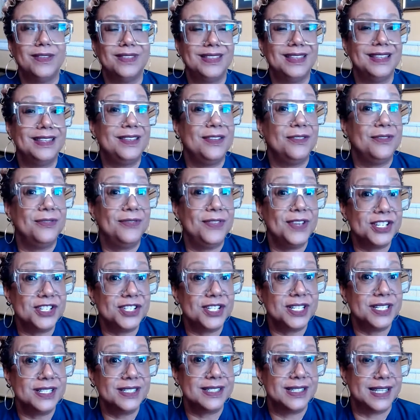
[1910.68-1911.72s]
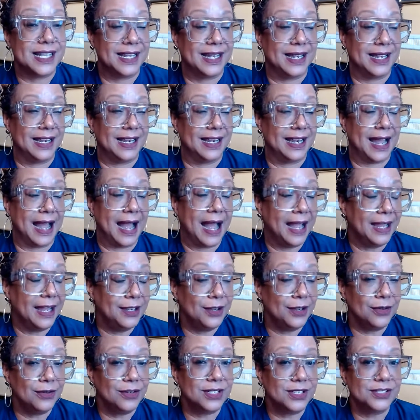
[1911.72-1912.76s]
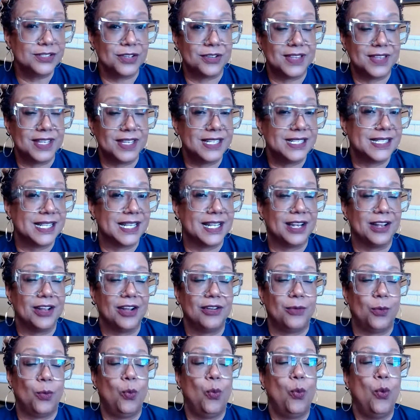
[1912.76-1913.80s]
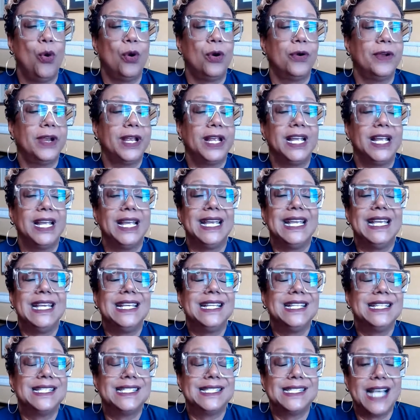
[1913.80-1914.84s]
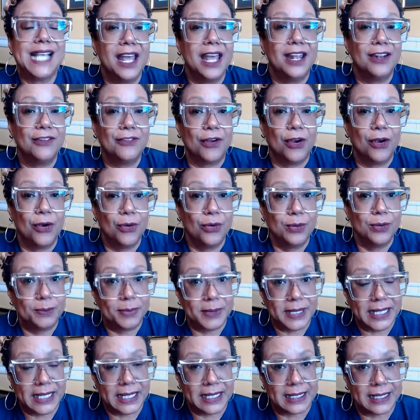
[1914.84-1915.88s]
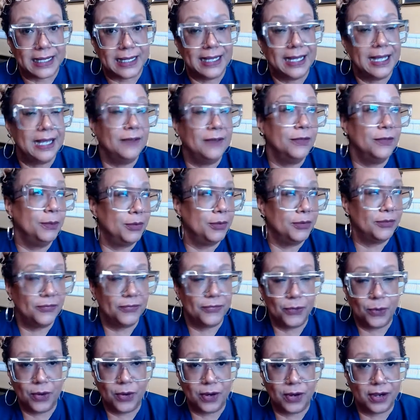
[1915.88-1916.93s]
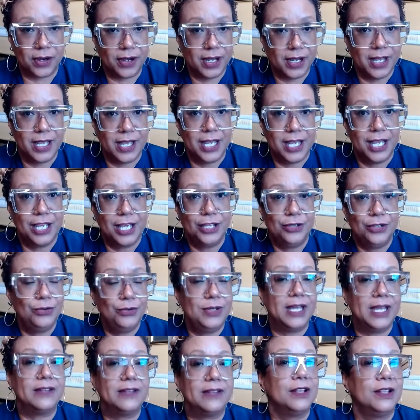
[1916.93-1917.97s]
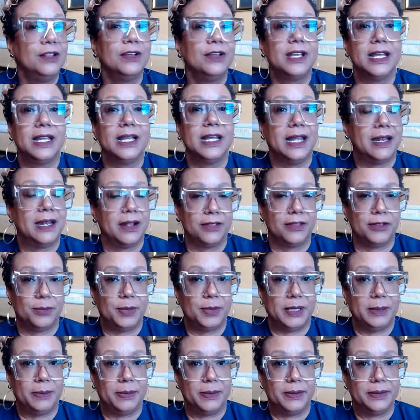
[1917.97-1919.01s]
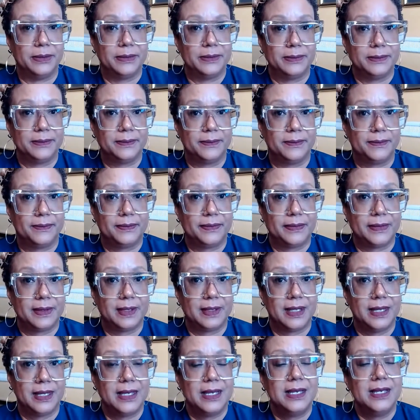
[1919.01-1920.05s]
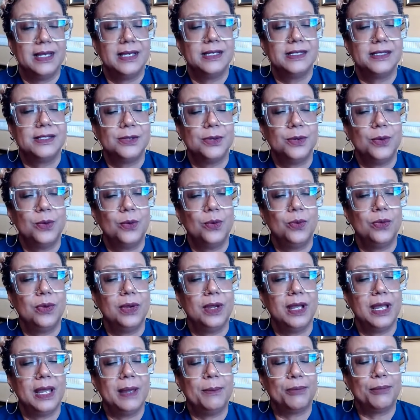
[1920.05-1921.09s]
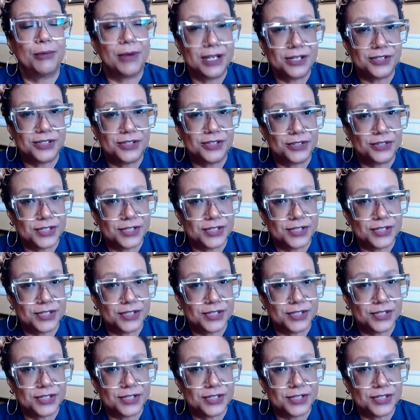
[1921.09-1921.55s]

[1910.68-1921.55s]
the divisions that I notice are things that are warring inside of our own being, even before you get to looking at other people. So embrace